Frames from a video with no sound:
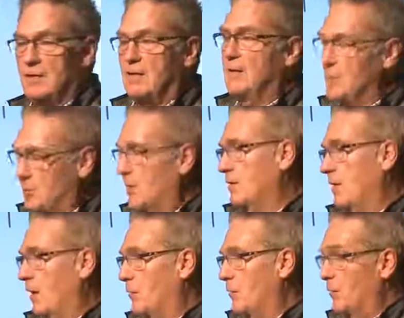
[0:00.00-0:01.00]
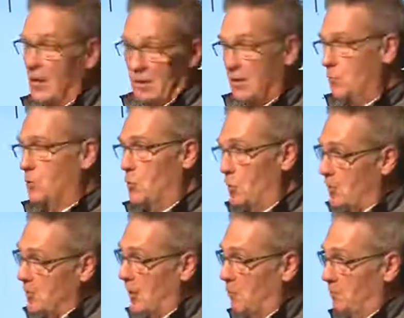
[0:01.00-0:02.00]
And he sat down, and then we all
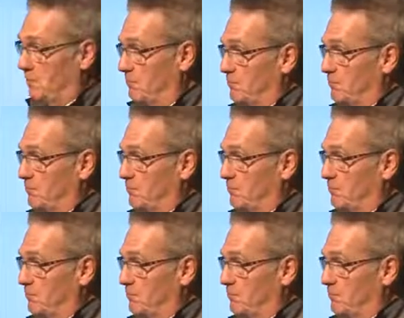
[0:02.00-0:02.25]
went home.